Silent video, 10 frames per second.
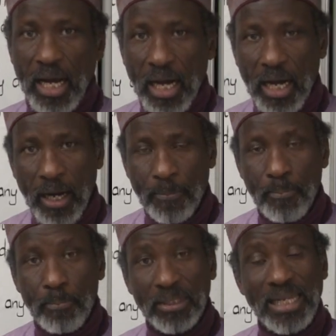
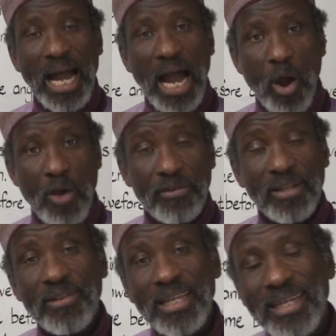But however,
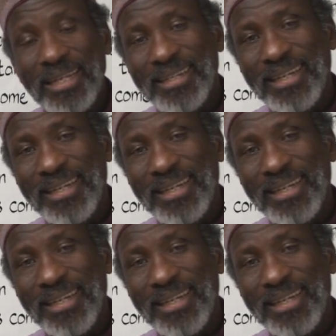the